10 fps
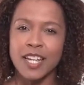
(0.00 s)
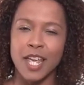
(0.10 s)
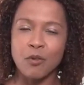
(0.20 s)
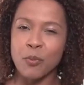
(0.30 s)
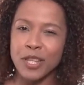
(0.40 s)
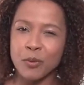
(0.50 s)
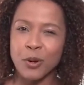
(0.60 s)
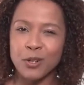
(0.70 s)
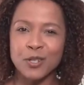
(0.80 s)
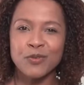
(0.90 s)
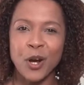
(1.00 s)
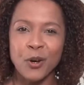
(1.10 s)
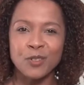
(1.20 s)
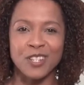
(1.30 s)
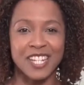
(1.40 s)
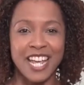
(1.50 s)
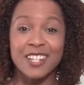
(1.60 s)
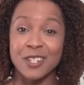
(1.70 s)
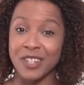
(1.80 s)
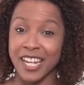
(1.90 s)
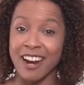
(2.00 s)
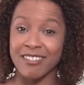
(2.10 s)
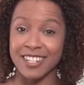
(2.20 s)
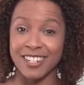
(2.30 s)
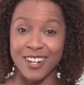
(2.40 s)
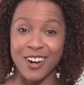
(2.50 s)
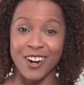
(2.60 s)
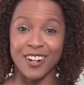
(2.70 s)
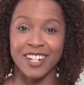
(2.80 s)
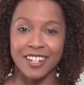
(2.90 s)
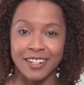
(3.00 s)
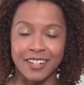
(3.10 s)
It will be the pot of gold at the end of the character's arc.